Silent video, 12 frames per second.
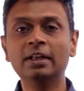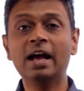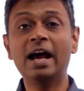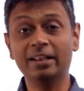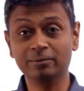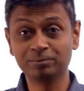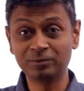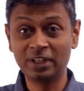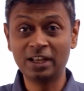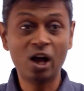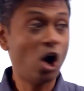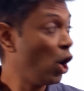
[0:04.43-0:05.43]
Hi,
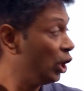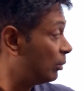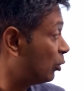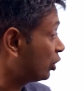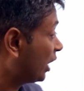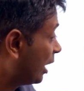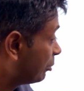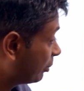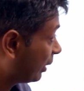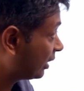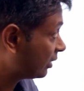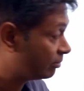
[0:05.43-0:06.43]
all about
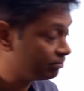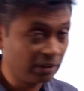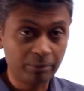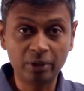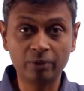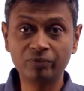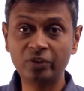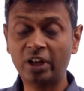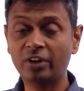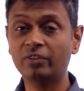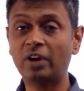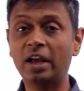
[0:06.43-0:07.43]
IPMAT. And
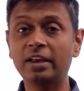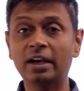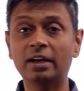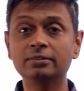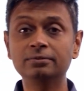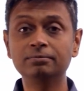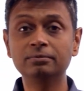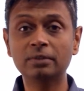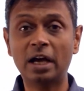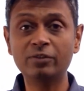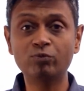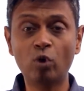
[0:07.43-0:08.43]

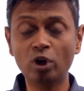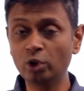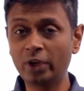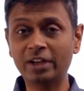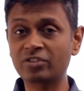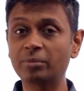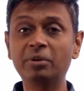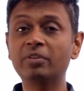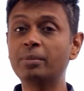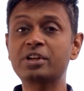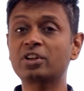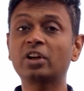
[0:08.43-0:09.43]
I want to get some
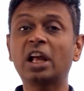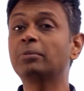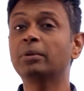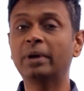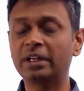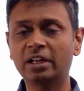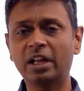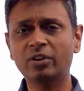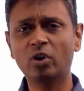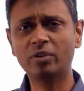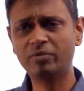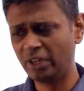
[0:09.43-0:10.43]
information on IPMAT.
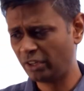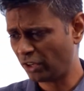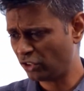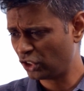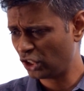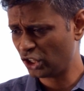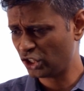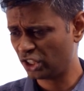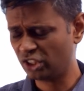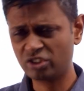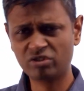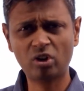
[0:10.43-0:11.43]
And I searched
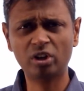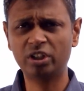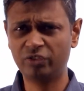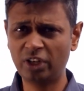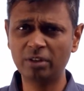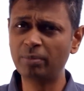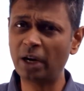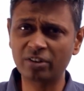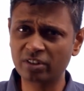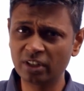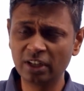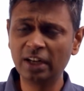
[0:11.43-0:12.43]
and saw different parts.